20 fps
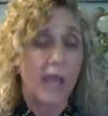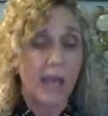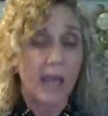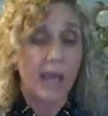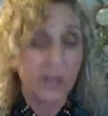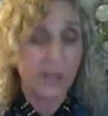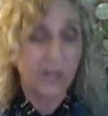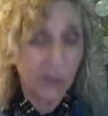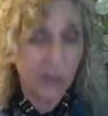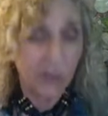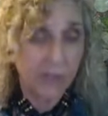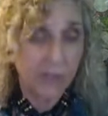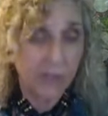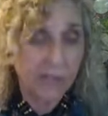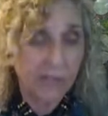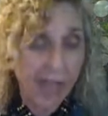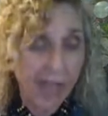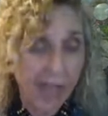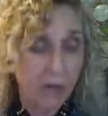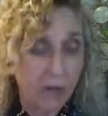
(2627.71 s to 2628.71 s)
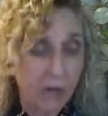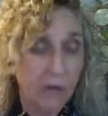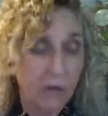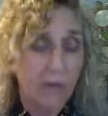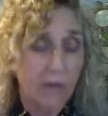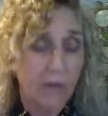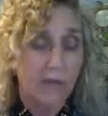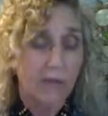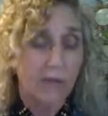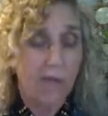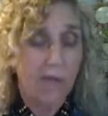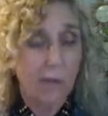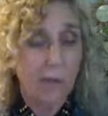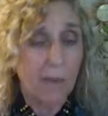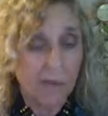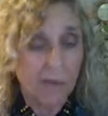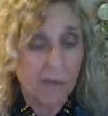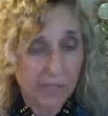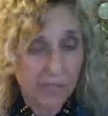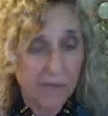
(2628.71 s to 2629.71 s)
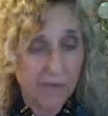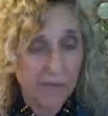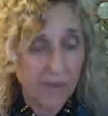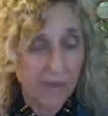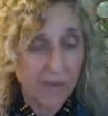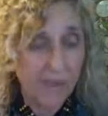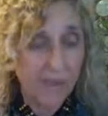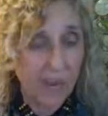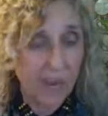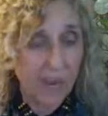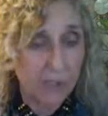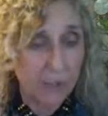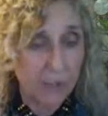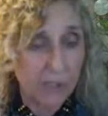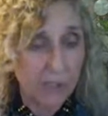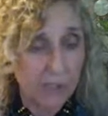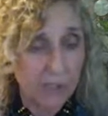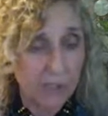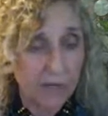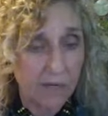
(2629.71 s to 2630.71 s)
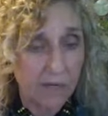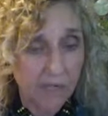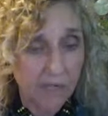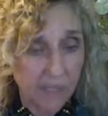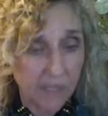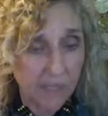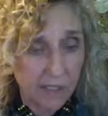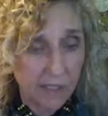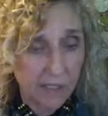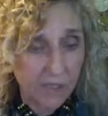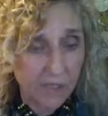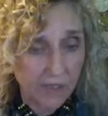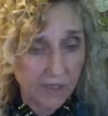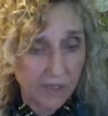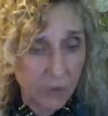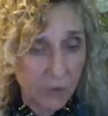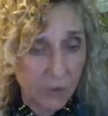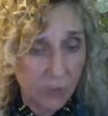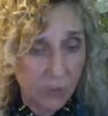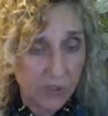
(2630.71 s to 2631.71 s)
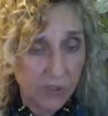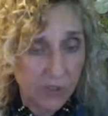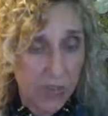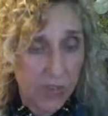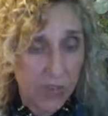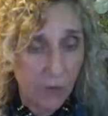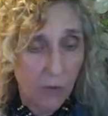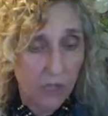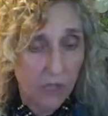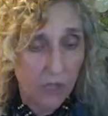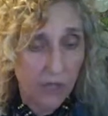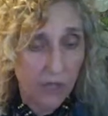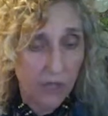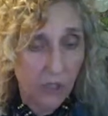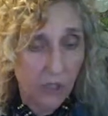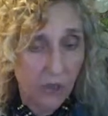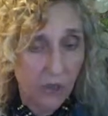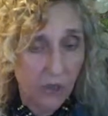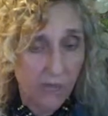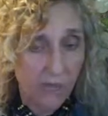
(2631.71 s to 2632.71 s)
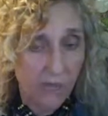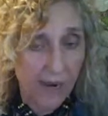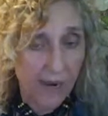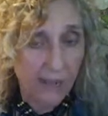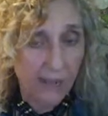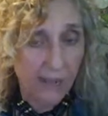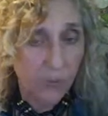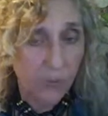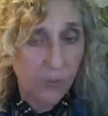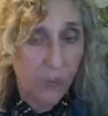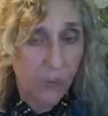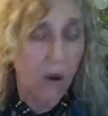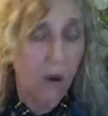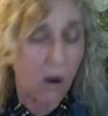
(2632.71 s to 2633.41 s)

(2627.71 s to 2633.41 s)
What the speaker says: And it turns out that about 75% of these individuals that were getting cured of AIDS were